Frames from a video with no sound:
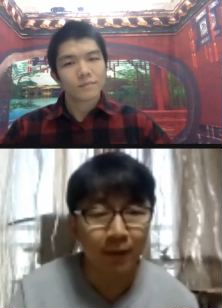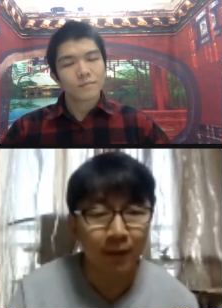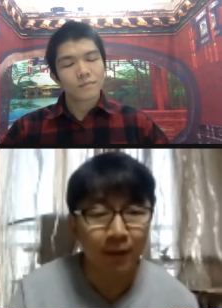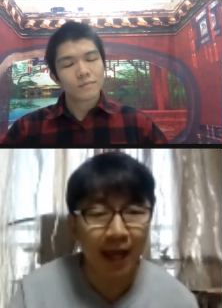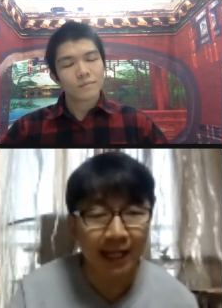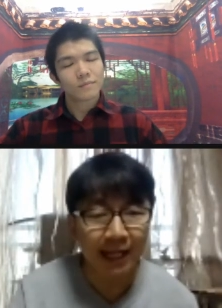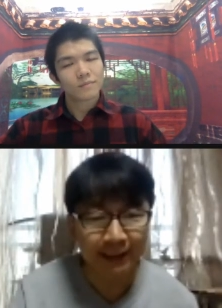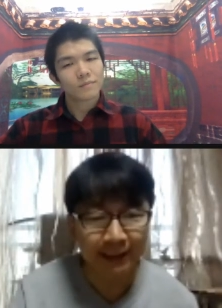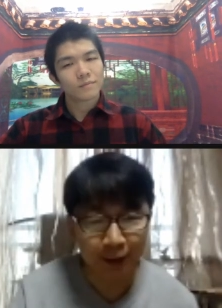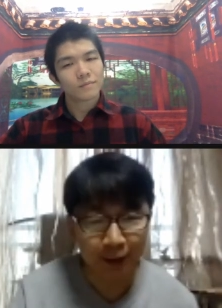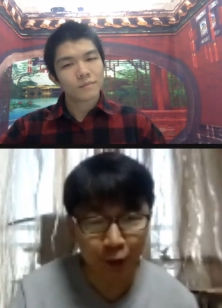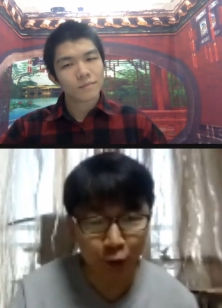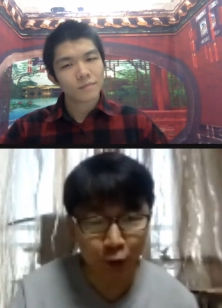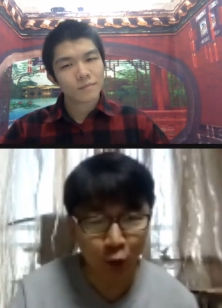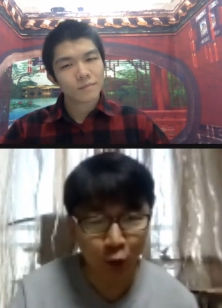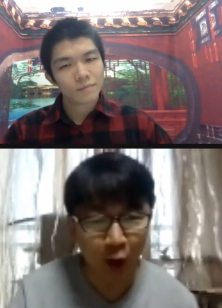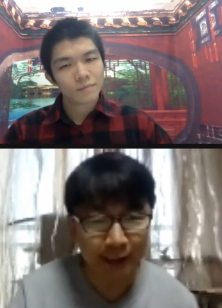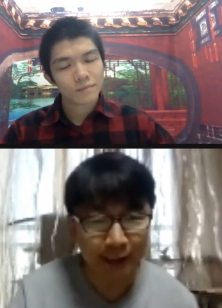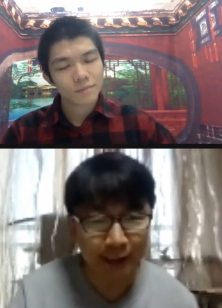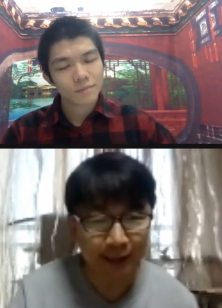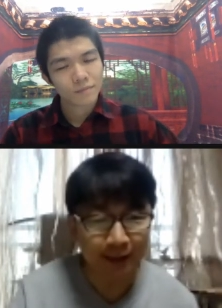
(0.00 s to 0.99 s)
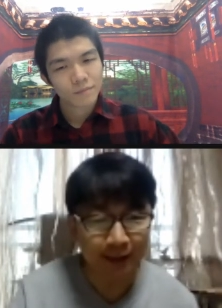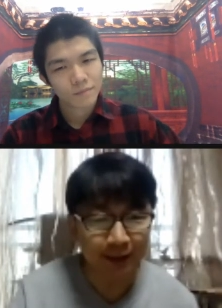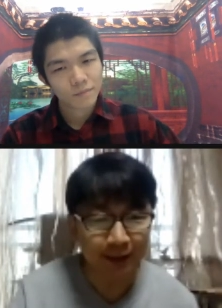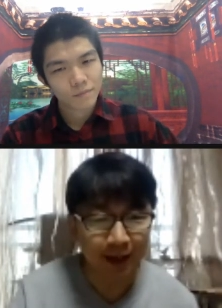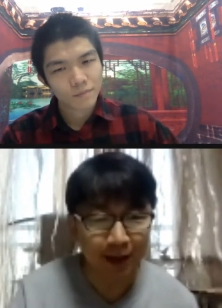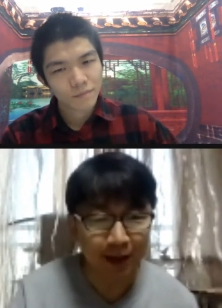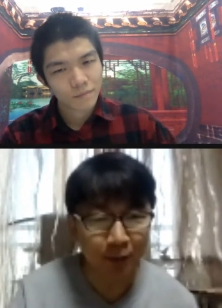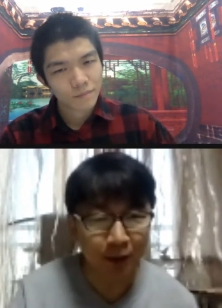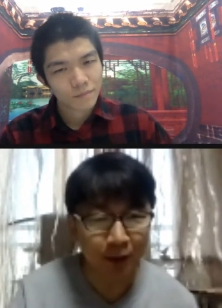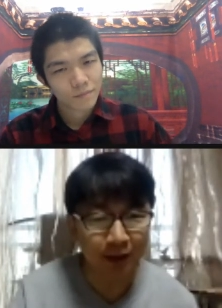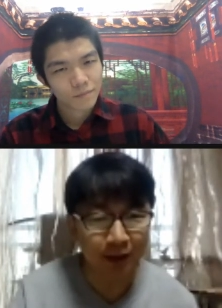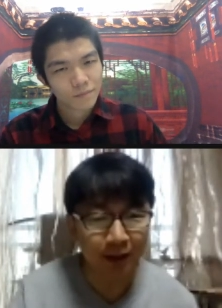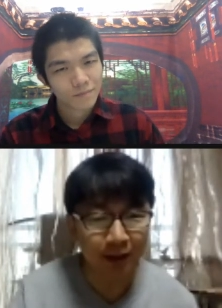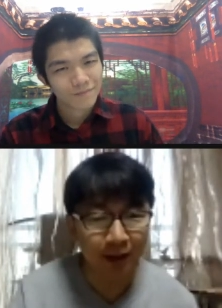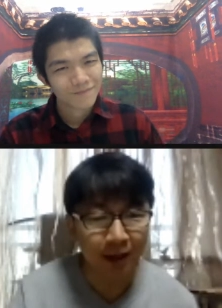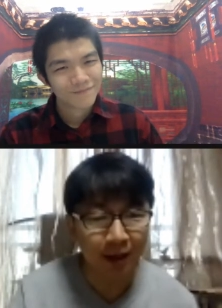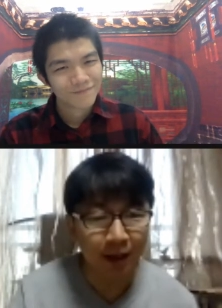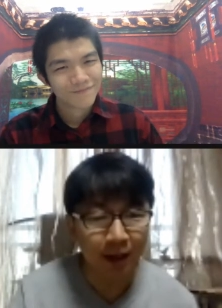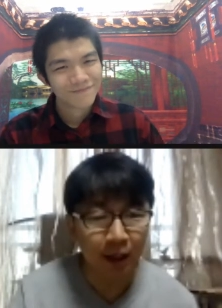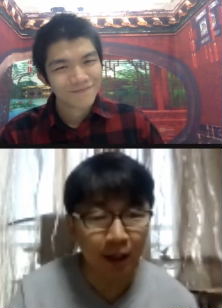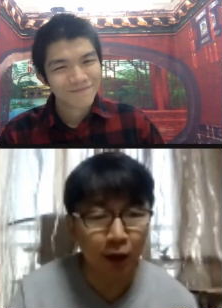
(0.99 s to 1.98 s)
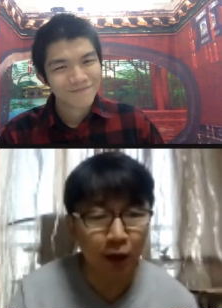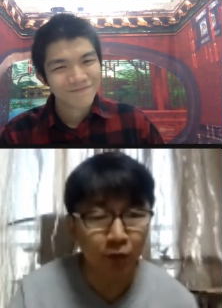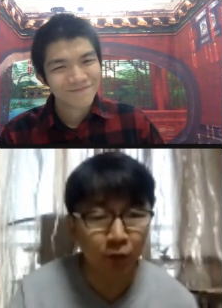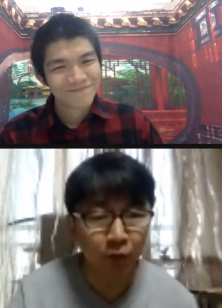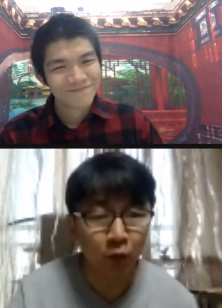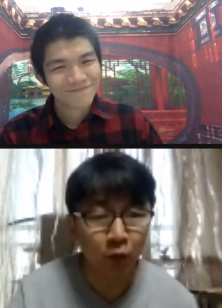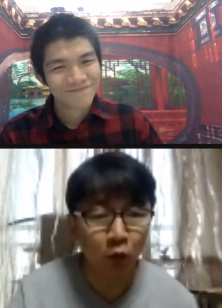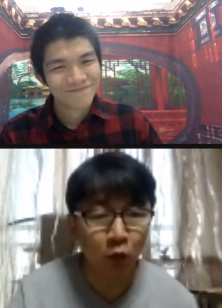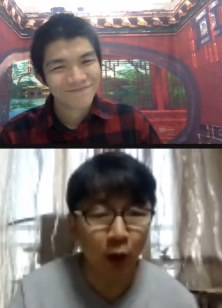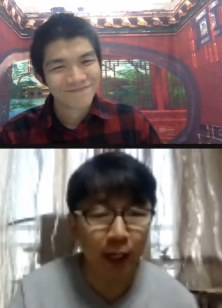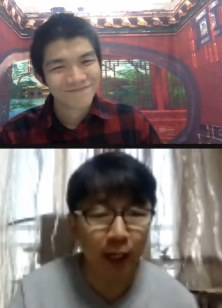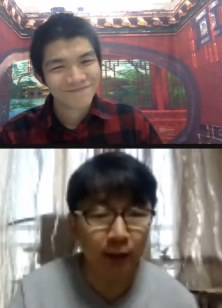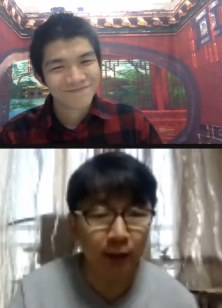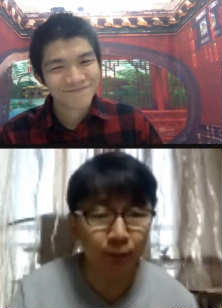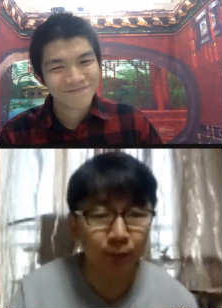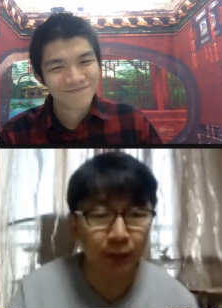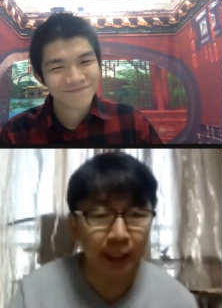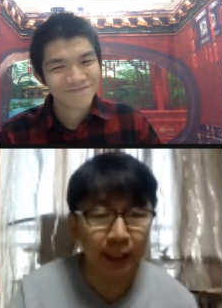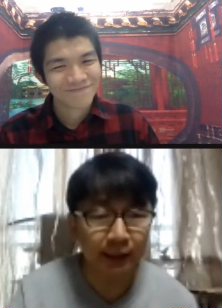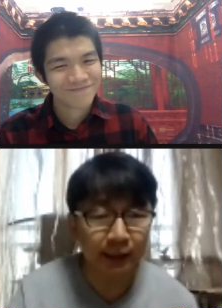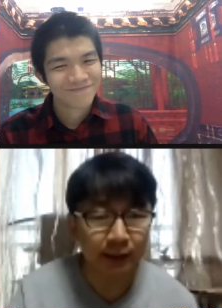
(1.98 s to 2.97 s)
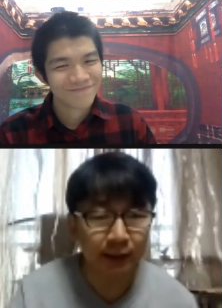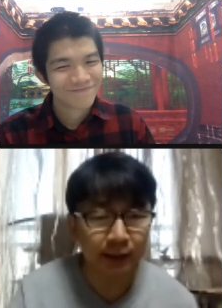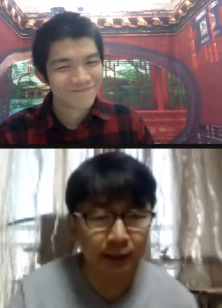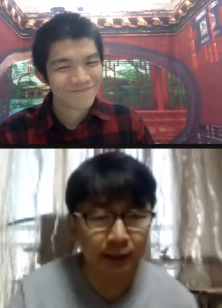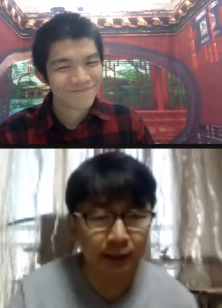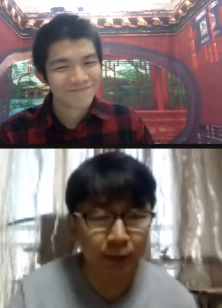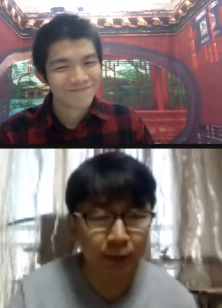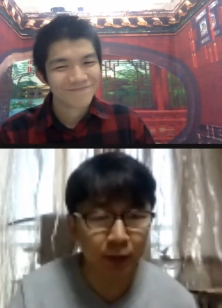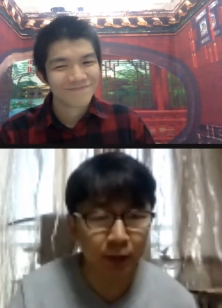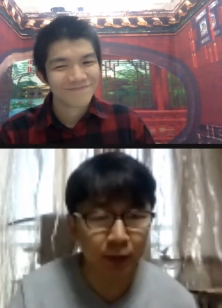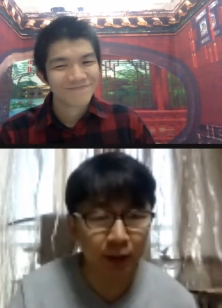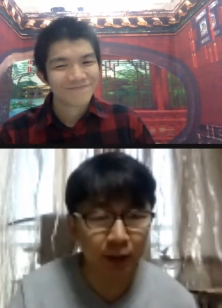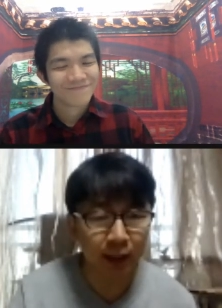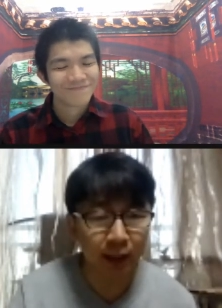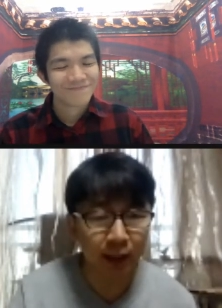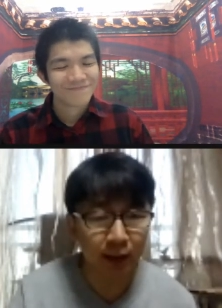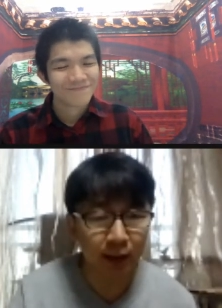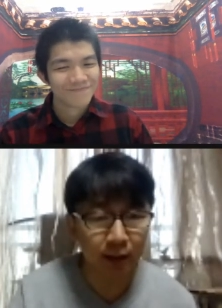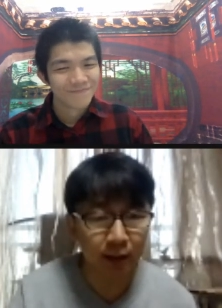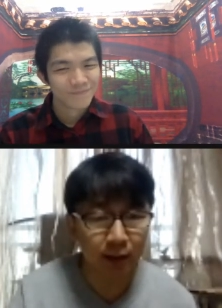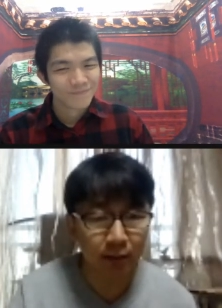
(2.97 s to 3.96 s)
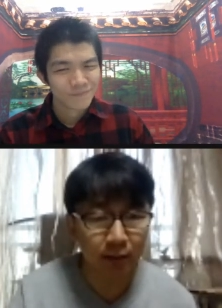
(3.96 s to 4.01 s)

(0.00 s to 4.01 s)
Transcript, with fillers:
Speaker 1: ask you a question. I mean, if white plays something like